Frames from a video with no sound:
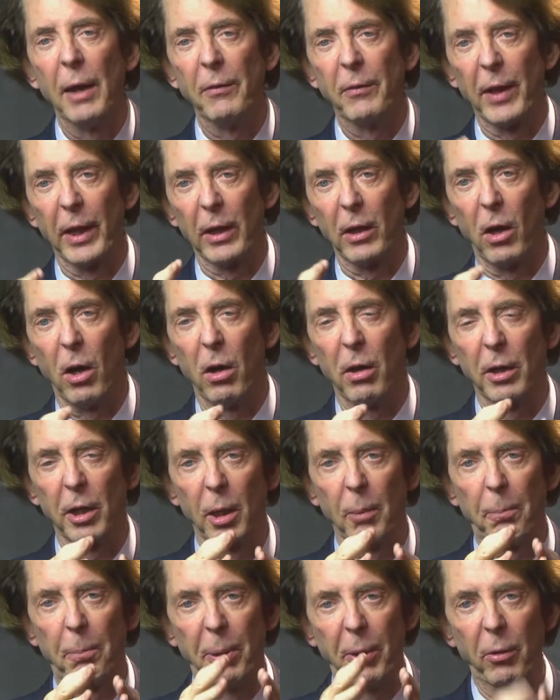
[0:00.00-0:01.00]
that on
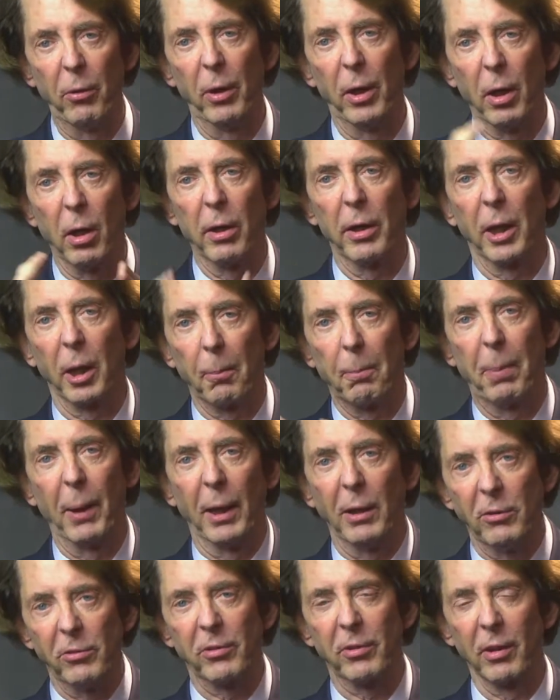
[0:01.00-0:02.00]
a periodic
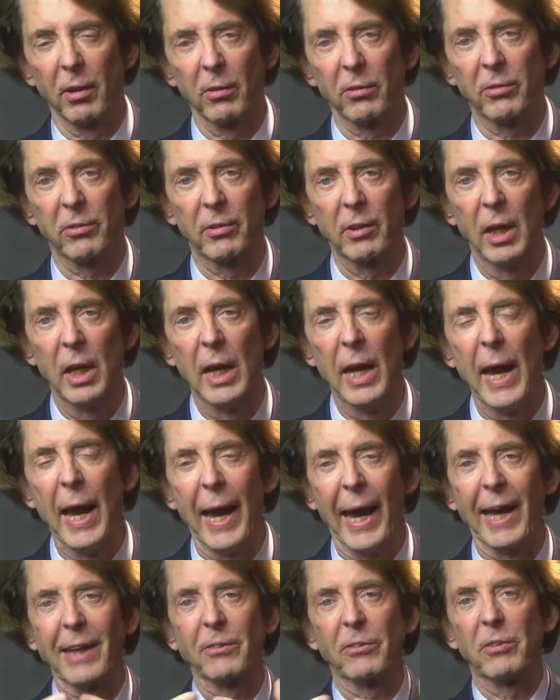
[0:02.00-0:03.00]
basis,
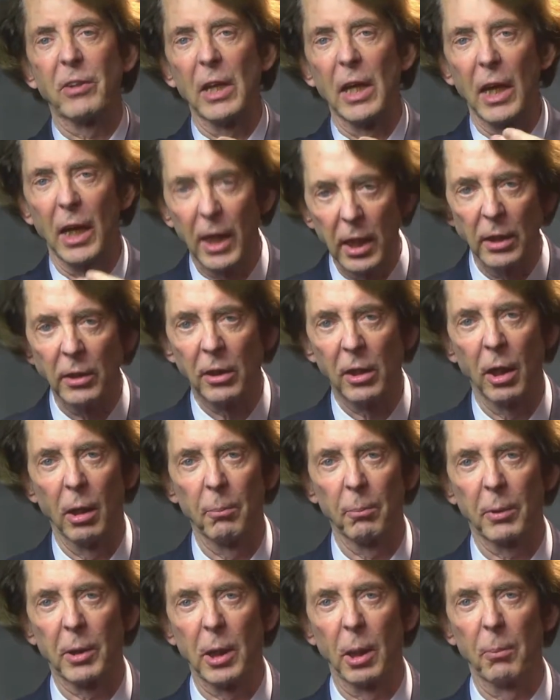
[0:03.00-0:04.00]
as the
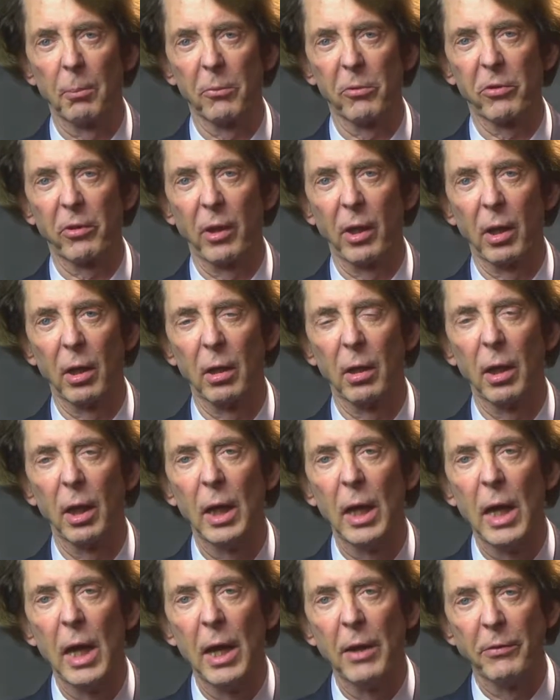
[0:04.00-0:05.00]
income comes in,
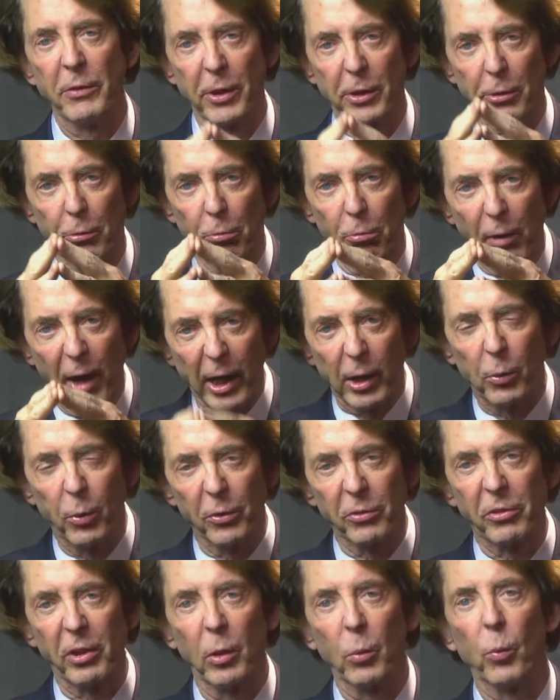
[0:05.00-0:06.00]
that the
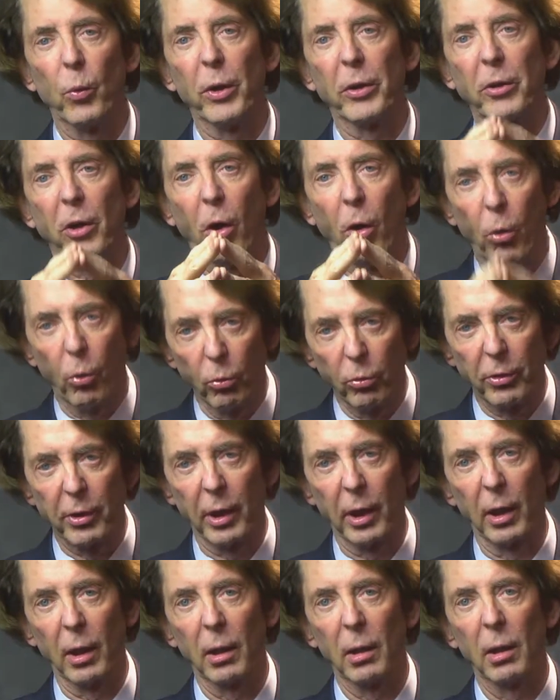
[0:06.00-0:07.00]
requisite
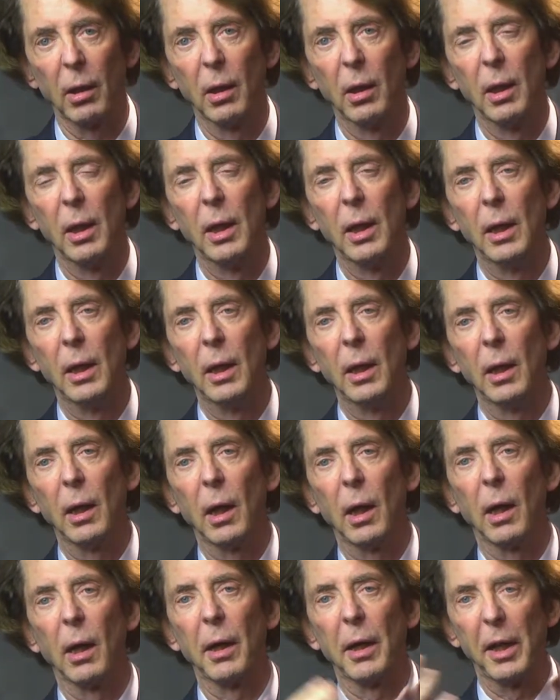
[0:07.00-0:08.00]
withholding
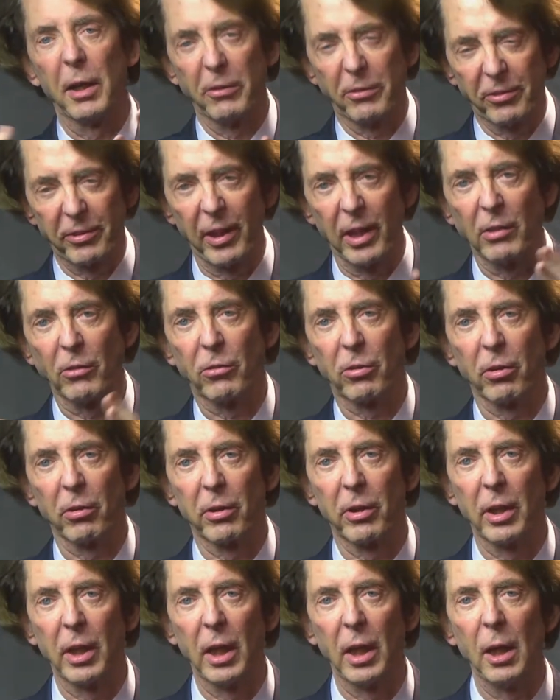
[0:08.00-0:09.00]
is sent to
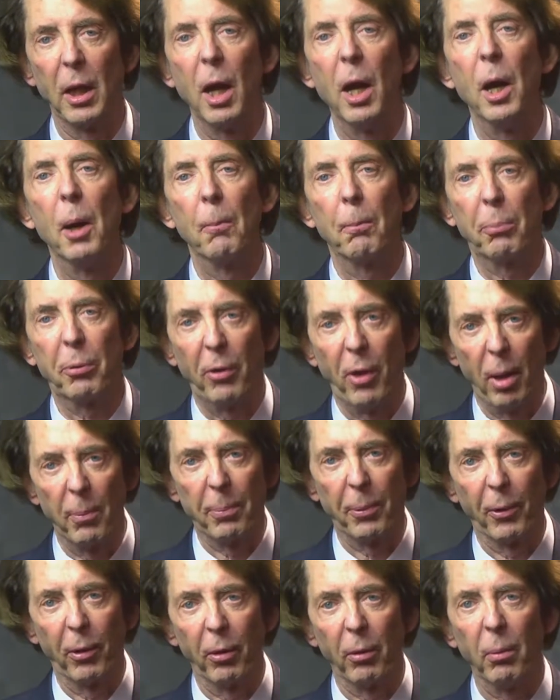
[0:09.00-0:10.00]
the
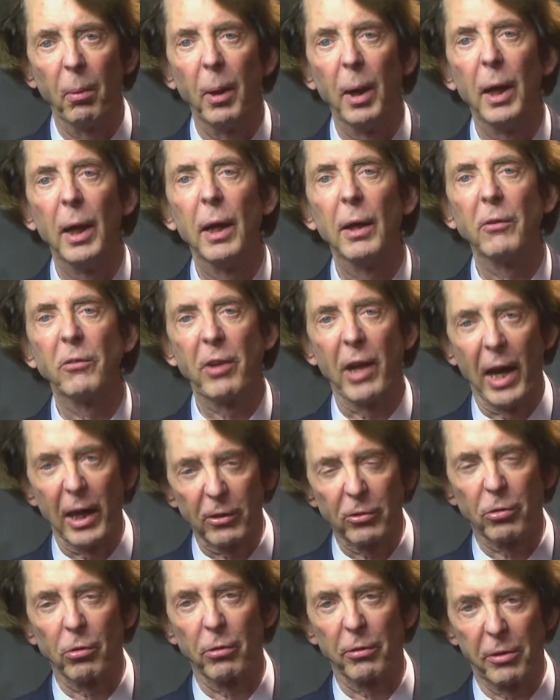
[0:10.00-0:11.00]
proper
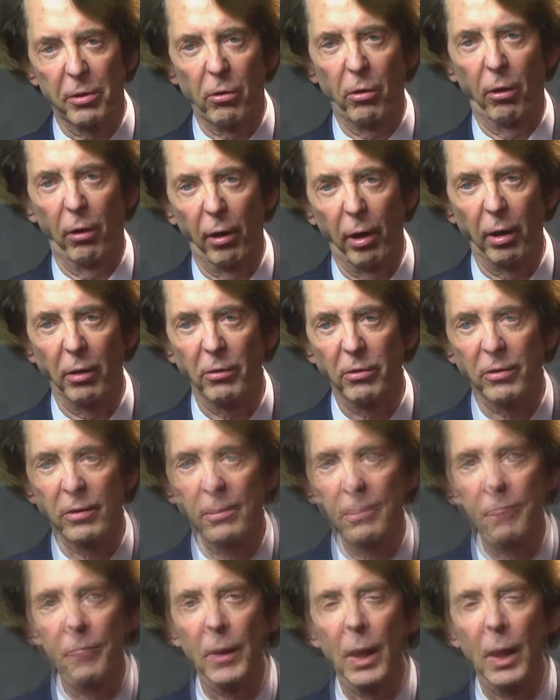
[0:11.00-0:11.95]
tax authorities.